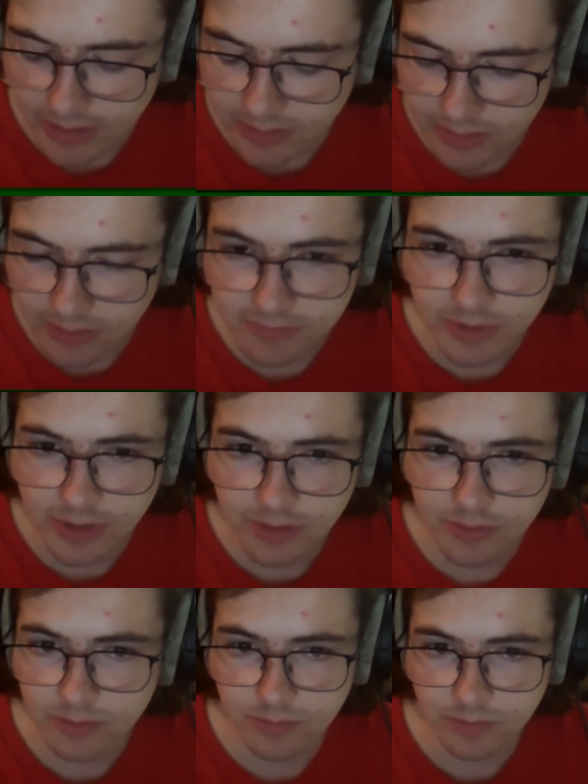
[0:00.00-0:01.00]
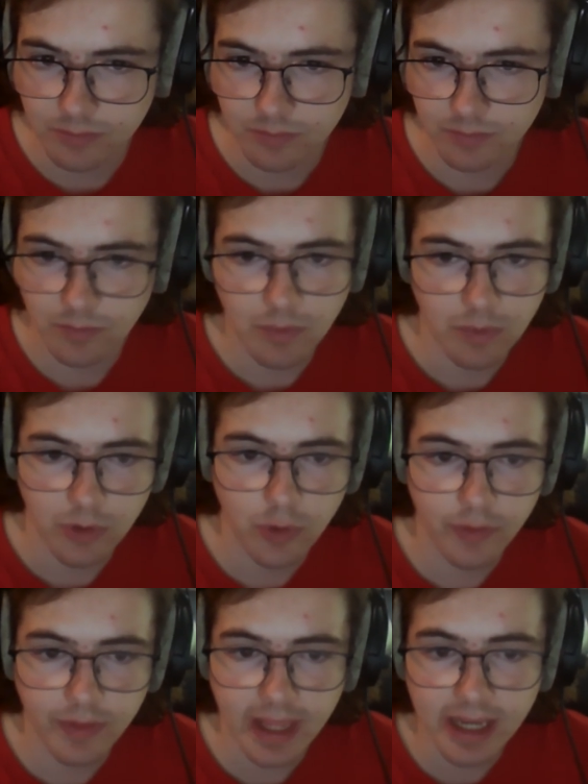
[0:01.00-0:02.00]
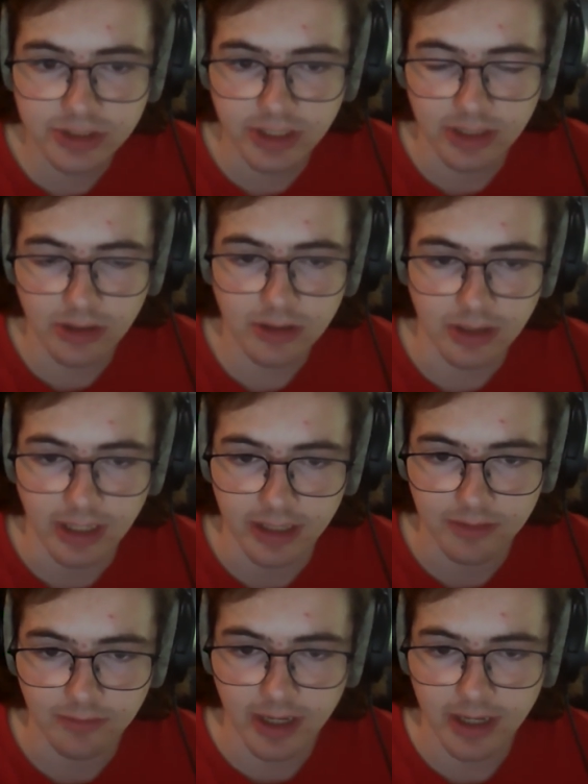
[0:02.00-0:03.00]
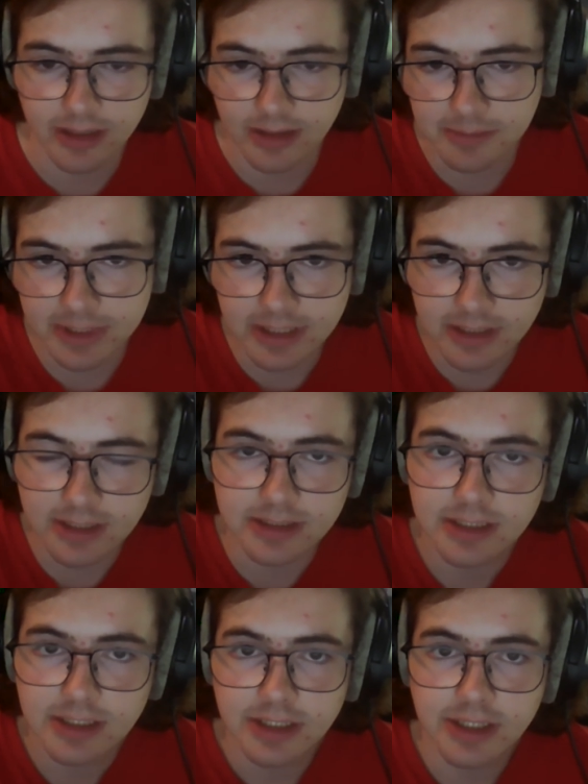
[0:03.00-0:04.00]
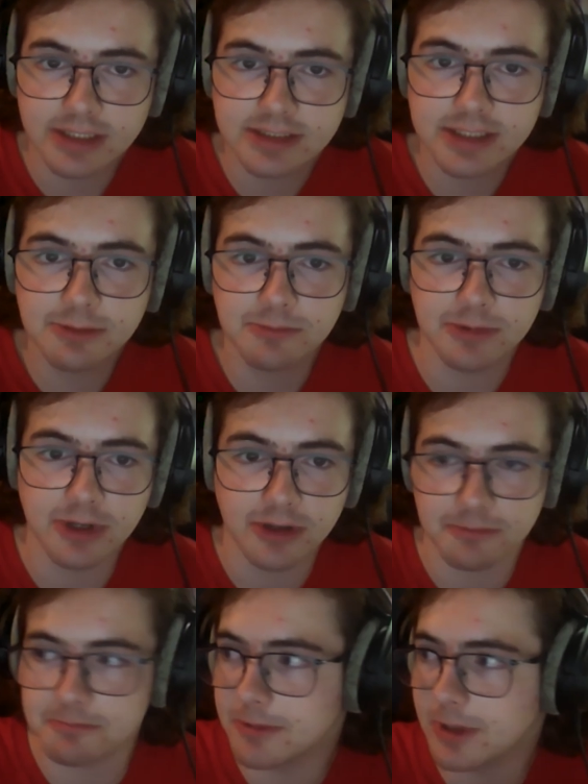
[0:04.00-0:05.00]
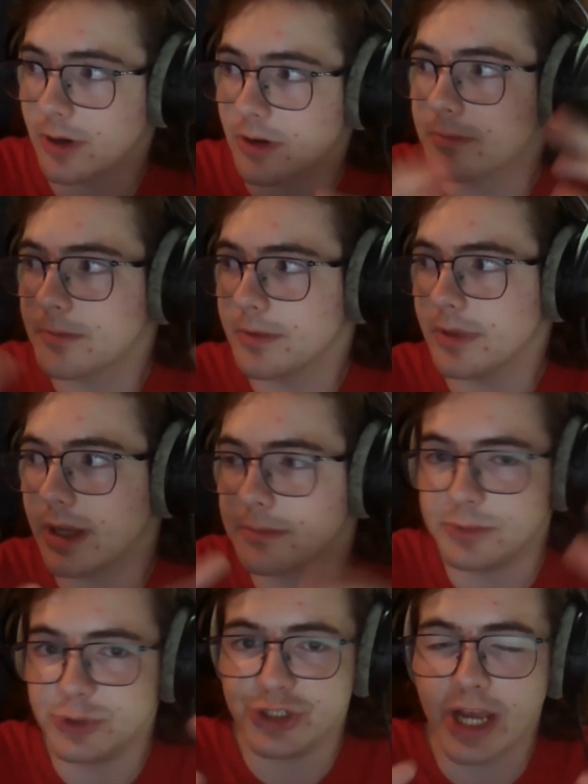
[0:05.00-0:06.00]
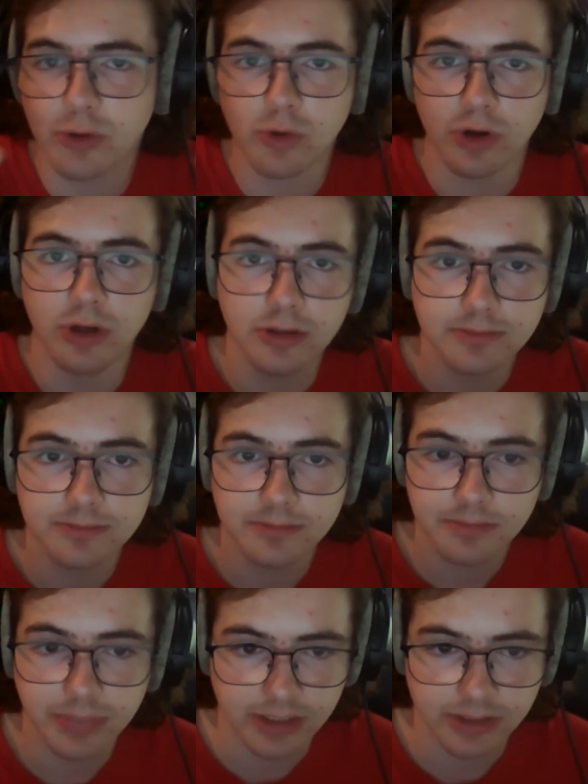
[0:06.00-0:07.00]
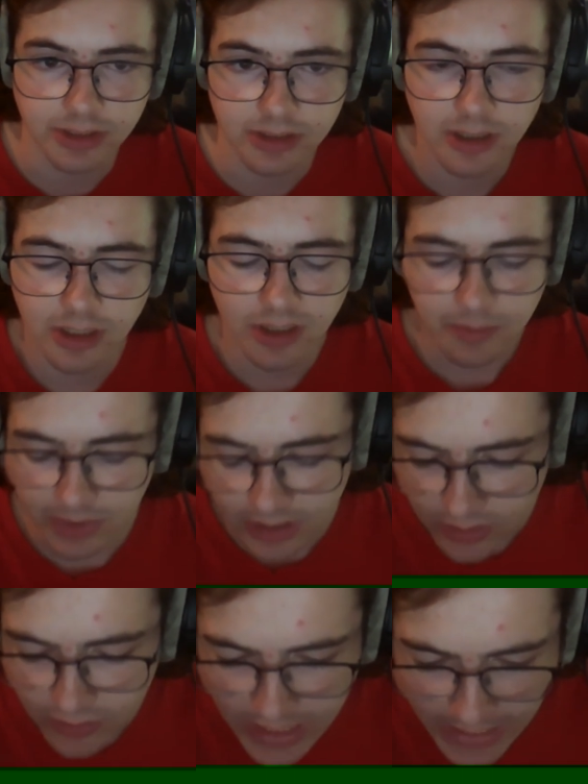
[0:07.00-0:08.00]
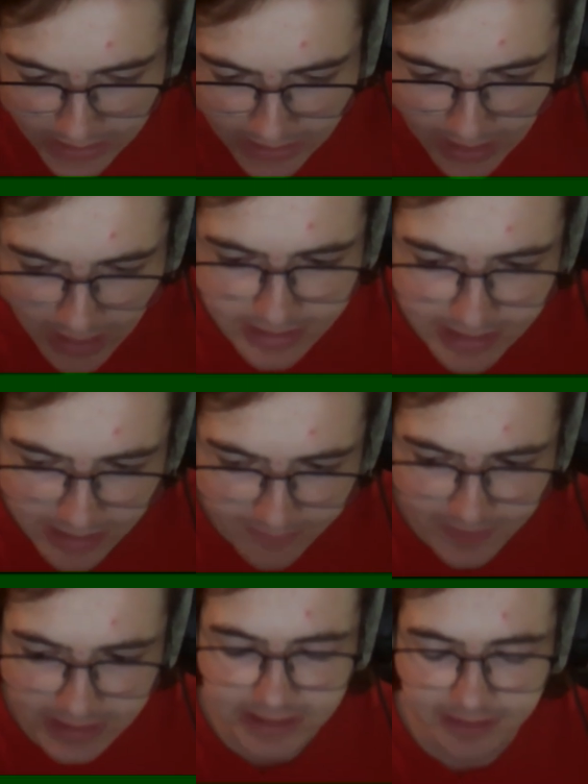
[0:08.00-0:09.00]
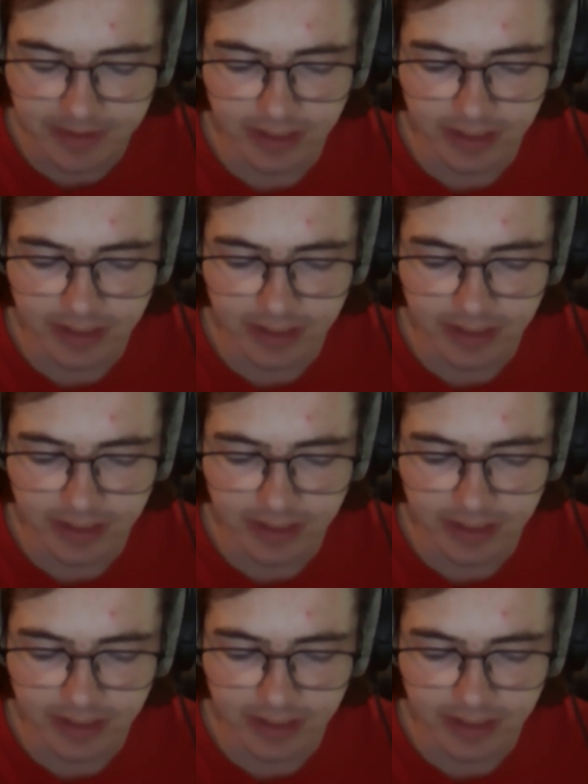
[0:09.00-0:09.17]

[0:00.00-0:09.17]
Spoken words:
You don't know who they actually look like, right? I mean, you can see their like general picture, but you can't like identify somebody.